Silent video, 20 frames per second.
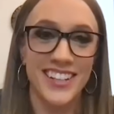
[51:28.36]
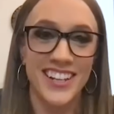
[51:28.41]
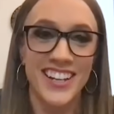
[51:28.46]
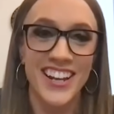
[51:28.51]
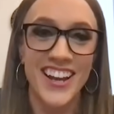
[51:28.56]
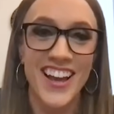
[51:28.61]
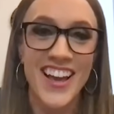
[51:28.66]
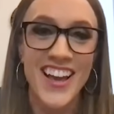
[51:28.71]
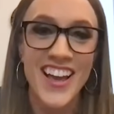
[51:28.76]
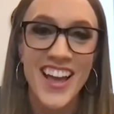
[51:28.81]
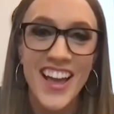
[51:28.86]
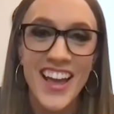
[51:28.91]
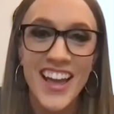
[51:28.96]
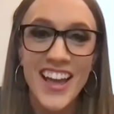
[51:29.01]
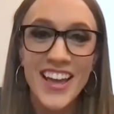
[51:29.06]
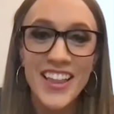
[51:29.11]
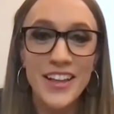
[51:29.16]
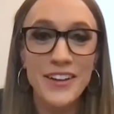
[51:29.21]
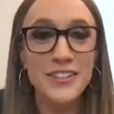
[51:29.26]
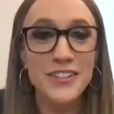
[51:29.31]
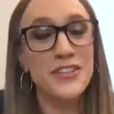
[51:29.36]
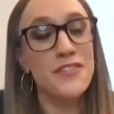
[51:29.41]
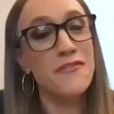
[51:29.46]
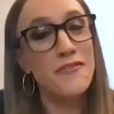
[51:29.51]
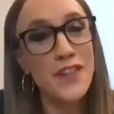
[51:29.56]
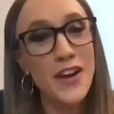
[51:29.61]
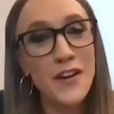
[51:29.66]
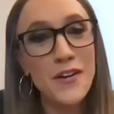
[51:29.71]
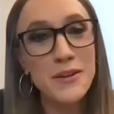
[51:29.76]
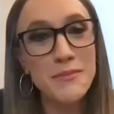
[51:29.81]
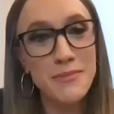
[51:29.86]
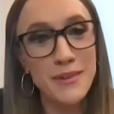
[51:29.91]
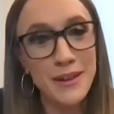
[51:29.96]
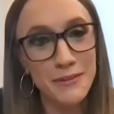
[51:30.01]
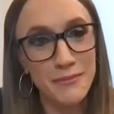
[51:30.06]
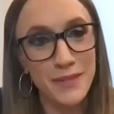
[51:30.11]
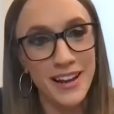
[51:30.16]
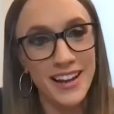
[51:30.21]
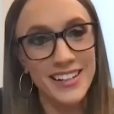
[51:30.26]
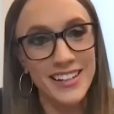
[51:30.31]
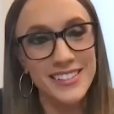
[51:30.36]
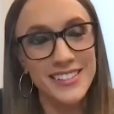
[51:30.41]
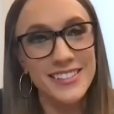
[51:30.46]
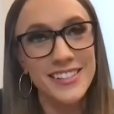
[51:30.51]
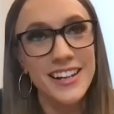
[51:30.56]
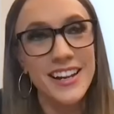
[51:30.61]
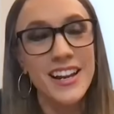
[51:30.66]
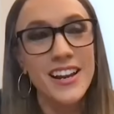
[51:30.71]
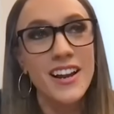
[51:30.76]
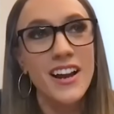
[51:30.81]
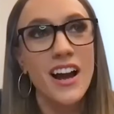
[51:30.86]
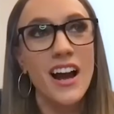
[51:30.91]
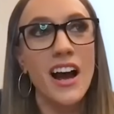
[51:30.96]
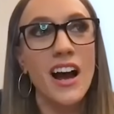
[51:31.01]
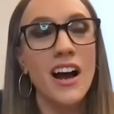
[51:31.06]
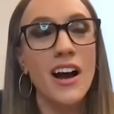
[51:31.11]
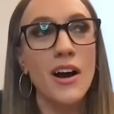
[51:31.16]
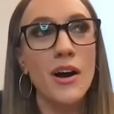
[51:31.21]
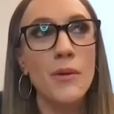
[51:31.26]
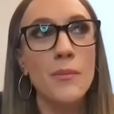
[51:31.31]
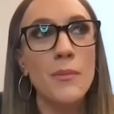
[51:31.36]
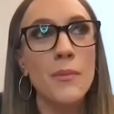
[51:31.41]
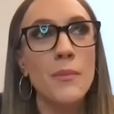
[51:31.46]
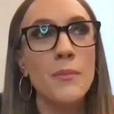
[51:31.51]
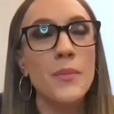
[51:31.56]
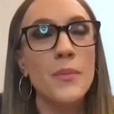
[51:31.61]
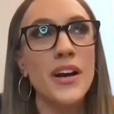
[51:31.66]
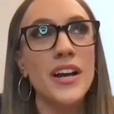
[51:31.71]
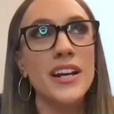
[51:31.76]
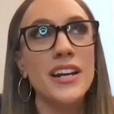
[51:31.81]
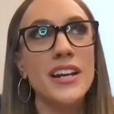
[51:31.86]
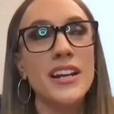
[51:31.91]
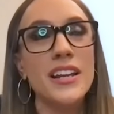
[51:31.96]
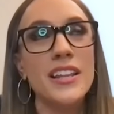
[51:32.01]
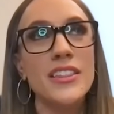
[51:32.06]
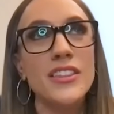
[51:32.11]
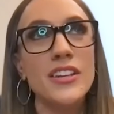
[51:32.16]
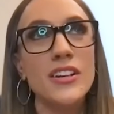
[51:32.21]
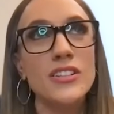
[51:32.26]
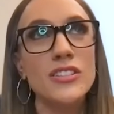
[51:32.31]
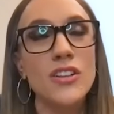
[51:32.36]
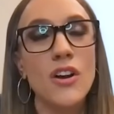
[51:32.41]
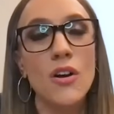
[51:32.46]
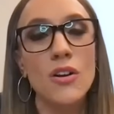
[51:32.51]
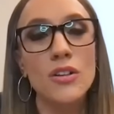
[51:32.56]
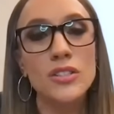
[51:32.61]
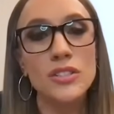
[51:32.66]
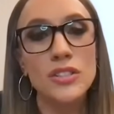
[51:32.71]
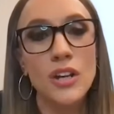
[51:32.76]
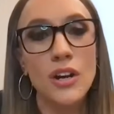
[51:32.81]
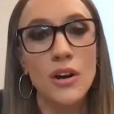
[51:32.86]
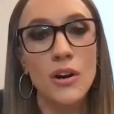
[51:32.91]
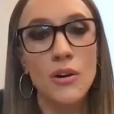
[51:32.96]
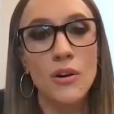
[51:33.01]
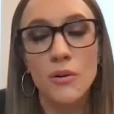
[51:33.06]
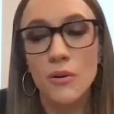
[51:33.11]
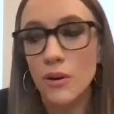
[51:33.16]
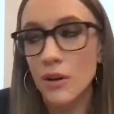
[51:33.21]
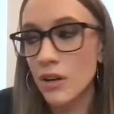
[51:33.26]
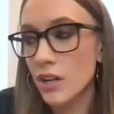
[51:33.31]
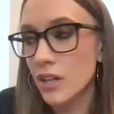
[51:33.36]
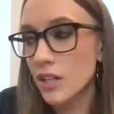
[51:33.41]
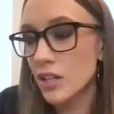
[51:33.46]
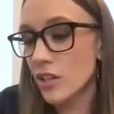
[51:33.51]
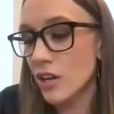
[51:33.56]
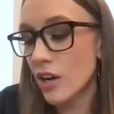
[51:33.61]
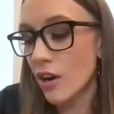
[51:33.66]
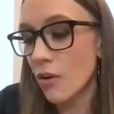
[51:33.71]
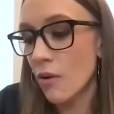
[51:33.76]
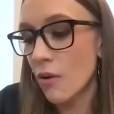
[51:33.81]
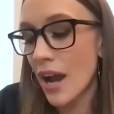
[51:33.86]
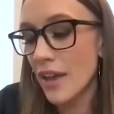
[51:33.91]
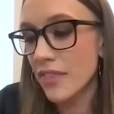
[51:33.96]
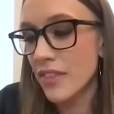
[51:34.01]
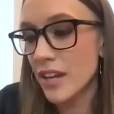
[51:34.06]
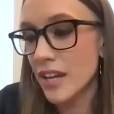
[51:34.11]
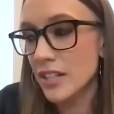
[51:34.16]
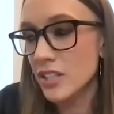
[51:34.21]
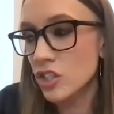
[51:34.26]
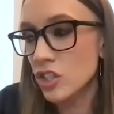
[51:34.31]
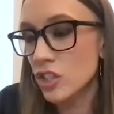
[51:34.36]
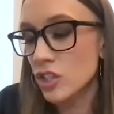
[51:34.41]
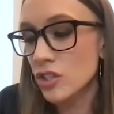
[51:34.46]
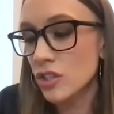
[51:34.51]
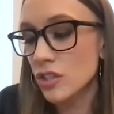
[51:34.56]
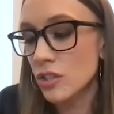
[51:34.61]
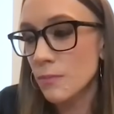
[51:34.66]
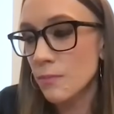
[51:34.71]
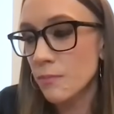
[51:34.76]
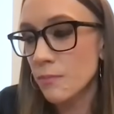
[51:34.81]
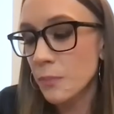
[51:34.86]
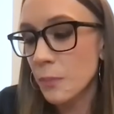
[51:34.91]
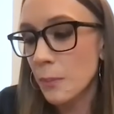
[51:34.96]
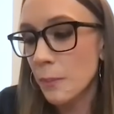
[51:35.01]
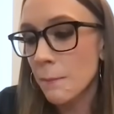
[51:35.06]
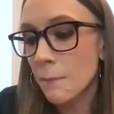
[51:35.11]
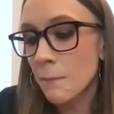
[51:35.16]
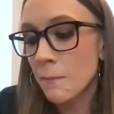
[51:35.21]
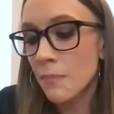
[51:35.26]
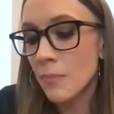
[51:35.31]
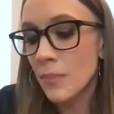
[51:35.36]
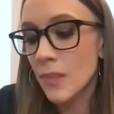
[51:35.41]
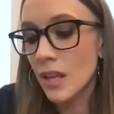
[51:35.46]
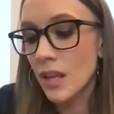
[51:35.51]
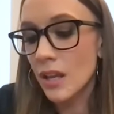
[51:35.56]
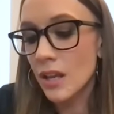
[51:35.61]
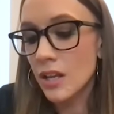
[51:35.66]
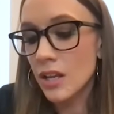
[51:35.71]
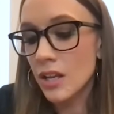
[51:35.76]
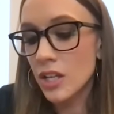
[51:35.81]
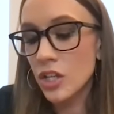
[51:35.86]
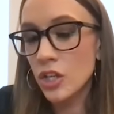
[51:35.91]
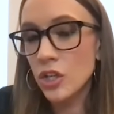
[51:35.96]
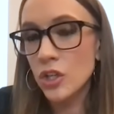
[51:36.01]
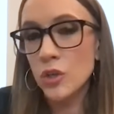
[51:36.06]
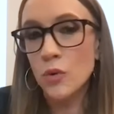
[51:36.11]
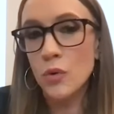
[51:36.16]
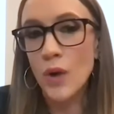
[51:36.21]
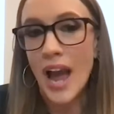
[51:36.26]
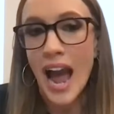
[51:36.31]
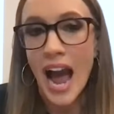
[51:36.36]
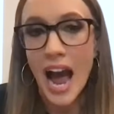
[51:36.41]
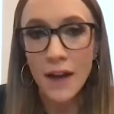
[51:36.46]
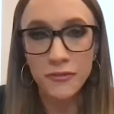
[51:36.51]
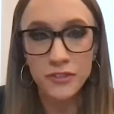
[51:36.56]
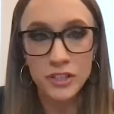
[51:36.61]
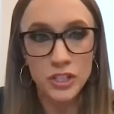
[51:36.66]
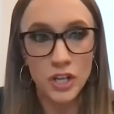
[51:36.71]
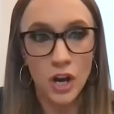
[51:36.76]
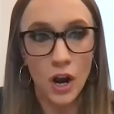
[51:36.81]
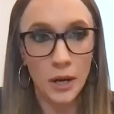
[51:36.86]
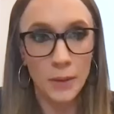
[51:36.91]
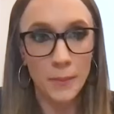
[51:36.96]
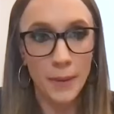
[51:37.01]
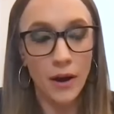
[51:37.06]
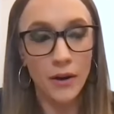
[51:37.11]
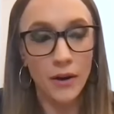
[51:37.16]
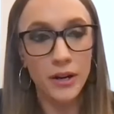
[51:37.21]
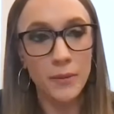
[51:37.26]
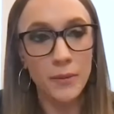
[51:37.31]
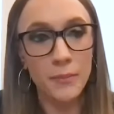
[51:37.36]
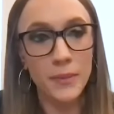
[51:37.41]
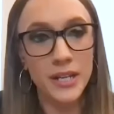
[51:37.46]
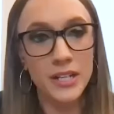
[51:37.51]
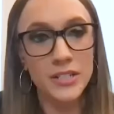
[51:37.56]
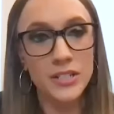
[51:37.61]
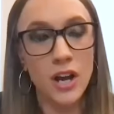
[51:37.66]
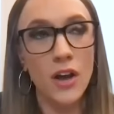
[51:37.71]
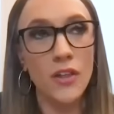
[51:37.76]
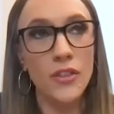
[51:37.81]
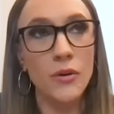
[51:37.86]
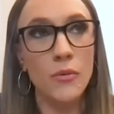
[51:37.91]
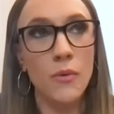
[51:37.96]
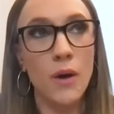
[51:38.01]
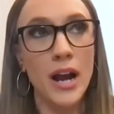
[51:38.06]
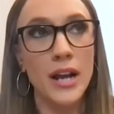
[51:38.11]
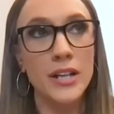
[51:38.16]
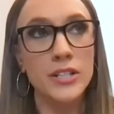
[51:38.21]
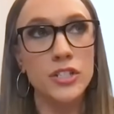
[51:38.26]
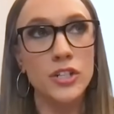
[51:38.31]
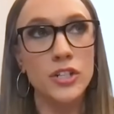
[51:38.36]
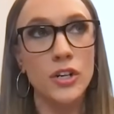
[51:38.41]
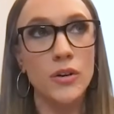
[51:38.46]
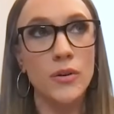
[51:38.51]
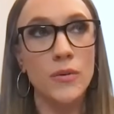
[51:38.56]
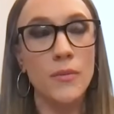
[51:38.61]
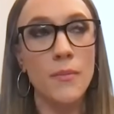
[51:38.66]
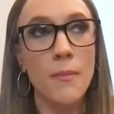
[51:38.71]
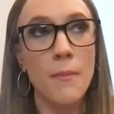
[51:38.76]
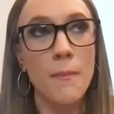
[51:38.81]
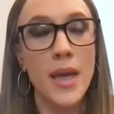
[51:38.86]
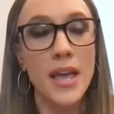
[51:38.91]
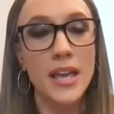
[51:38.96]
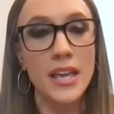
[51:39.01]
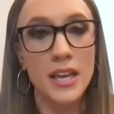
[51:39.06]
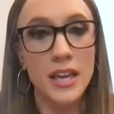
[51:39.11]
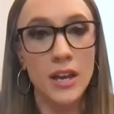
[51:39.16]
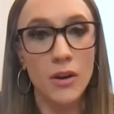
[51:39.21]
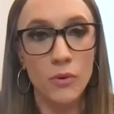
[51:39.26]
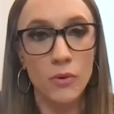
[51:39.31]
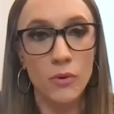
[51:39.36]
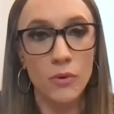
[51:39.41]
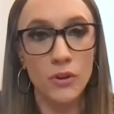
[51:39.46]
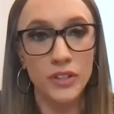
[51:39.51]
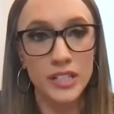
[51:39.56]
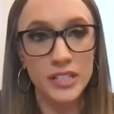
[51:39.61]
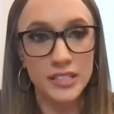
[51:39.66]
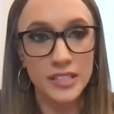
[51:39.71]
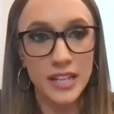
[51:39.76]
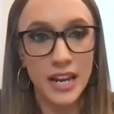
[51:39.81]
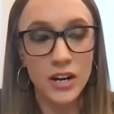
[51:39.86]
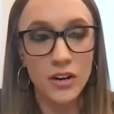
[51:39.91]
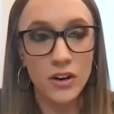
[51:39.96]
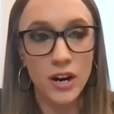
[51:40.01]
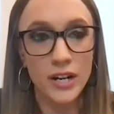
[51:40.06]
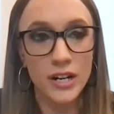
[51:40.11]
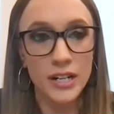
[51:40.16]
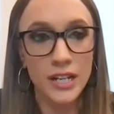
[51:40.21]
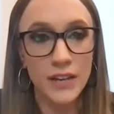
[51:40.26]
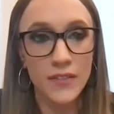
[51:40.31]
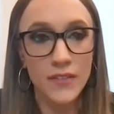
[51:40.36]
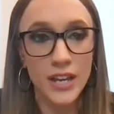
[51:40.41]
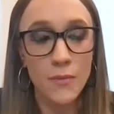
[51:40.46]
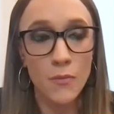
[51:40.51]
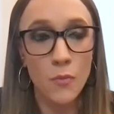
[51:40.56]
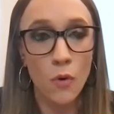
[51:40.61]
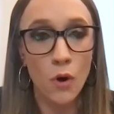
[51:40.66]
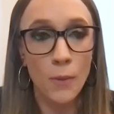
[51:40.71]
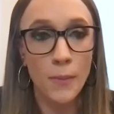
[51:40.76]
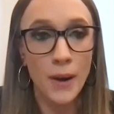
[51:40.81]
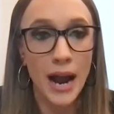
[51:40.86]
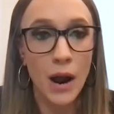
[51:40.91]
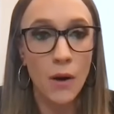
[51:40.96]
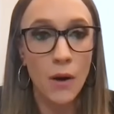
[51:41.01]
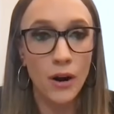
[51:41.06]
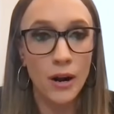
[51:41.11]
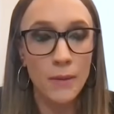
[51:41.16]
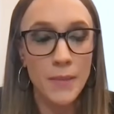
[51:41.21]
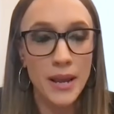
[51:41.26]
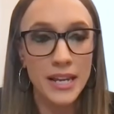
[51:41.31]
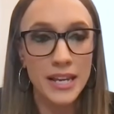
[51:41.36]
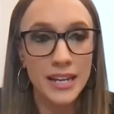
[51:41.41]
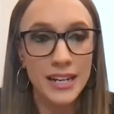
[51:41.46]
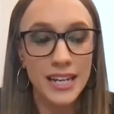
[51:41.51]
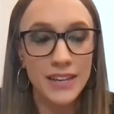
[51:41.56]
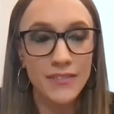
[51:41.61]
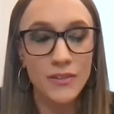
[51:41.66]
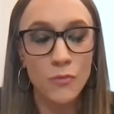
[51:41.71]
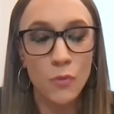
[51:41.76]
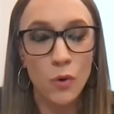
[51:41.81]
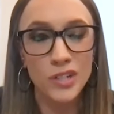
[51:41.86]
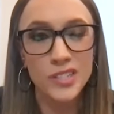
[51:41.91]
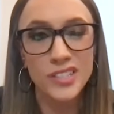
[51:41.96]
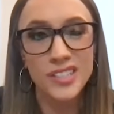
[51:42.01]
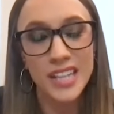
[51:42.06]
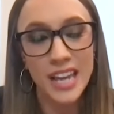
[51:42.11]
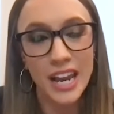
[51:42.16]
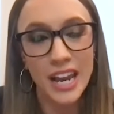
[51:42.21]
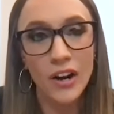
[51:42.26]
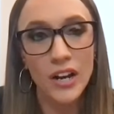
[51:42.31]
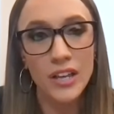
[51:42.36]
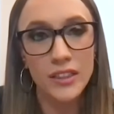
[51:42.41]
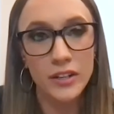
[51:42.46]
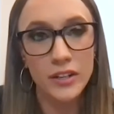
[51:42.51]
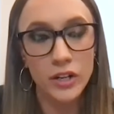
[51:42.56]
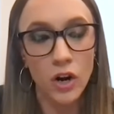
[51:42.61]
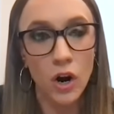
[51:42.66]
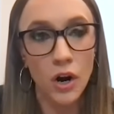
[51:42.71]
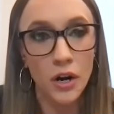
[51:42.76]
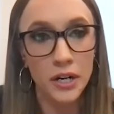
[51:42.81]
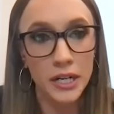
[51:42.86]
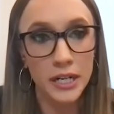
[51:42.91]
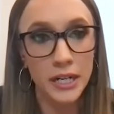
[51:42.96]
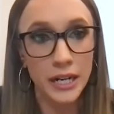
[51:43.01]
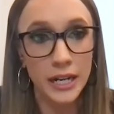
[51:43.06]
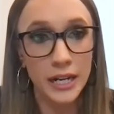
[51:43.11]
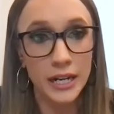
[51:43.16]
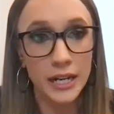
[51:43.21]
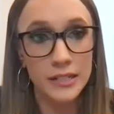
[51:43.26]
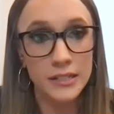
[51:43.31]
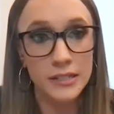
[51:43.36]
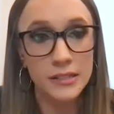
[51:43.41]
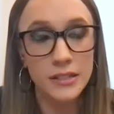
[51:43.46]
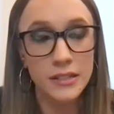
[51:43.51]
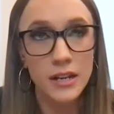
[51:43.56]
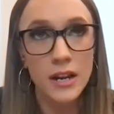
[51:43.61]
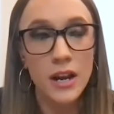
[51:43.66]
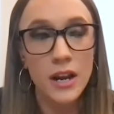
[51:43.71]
that was a very big miss um but there's also, you know, I think it's just you have to talk about it because otherwise you're making it really sacred and giving it more power and making it even more scary than it already is.